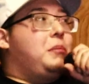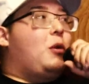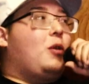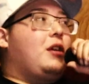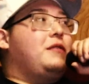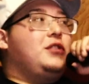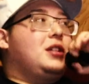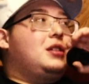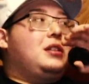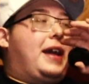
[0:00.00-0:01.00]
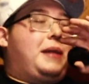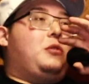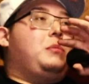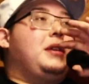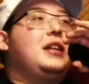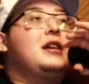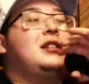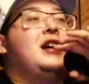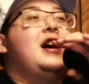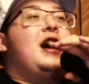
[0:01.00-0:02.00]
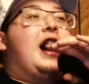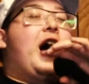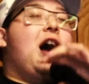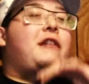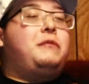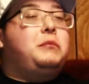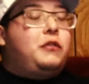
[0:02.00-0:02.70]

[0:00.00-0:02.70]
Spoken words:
more of just MOB, because I have